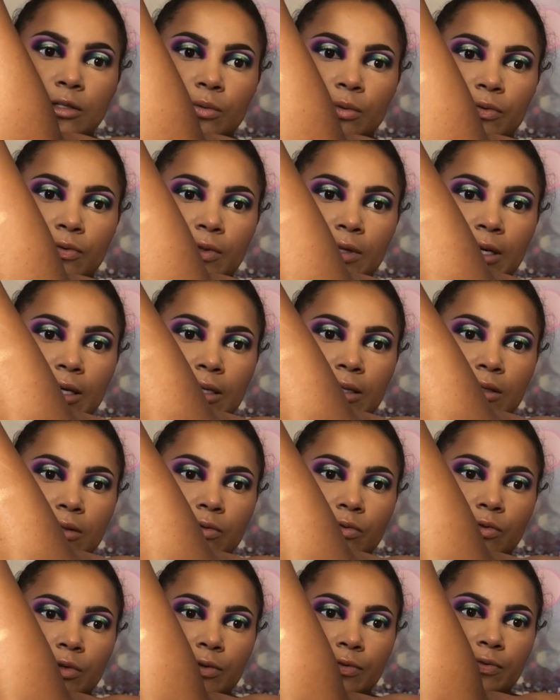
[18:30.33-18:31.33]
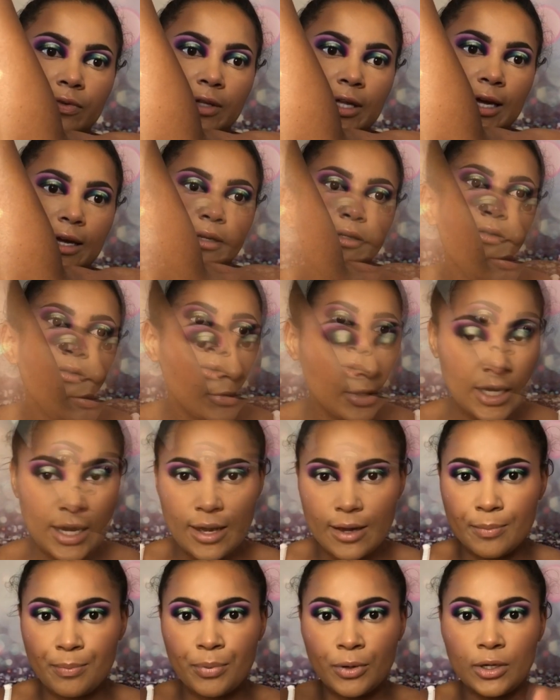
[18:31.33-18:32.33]
with like this reflect.
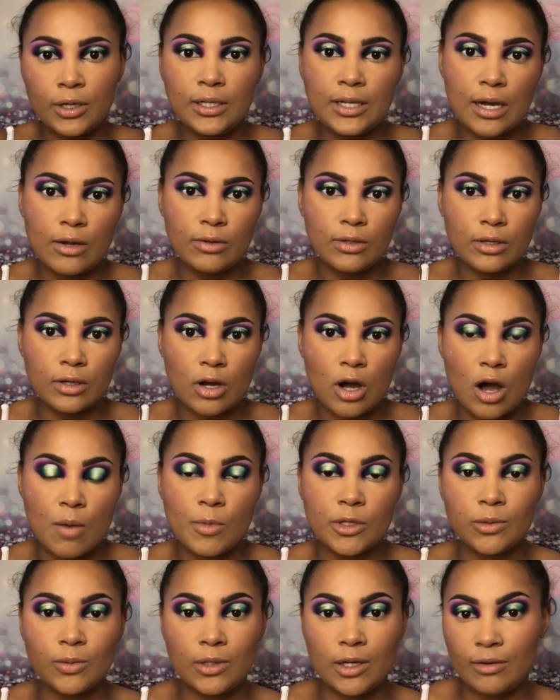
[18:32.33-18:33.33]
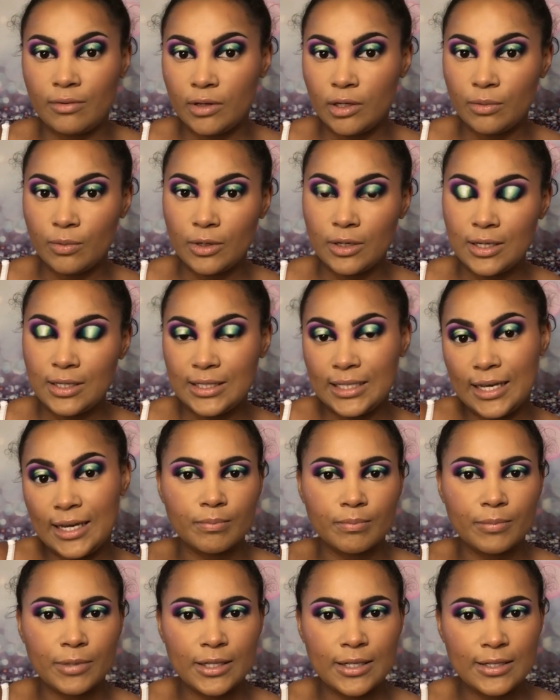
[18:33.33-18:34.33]
Yeah, put it down in the comments, whatever you wanna say.
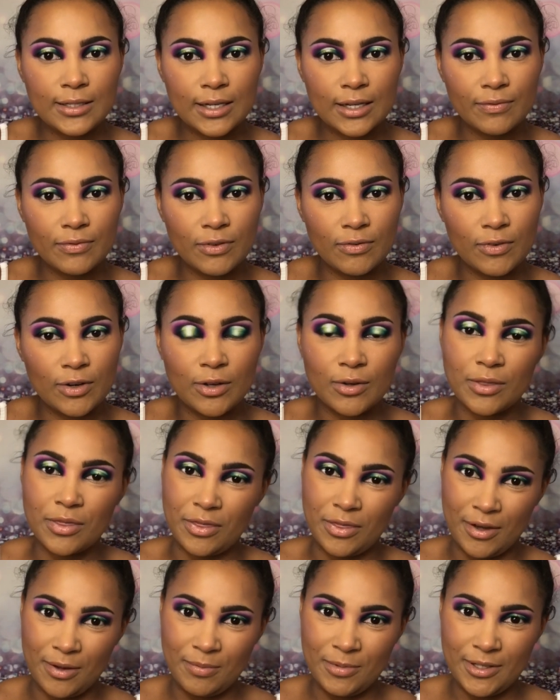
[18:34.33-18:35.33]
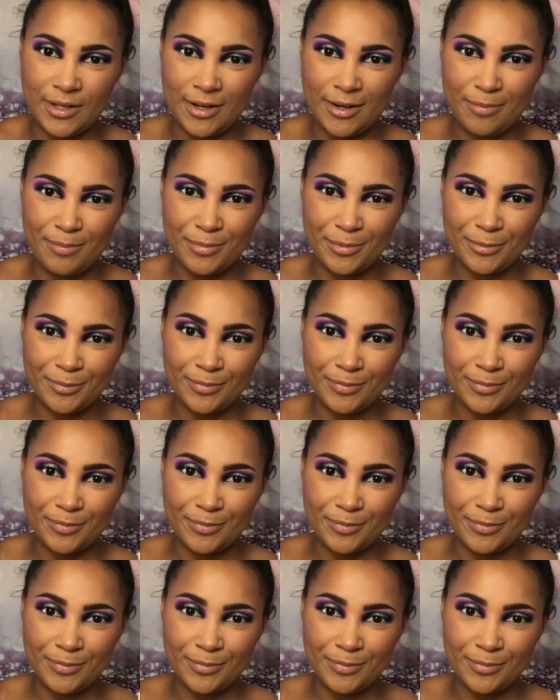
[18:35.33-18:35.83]
Please give the video a thumbs up.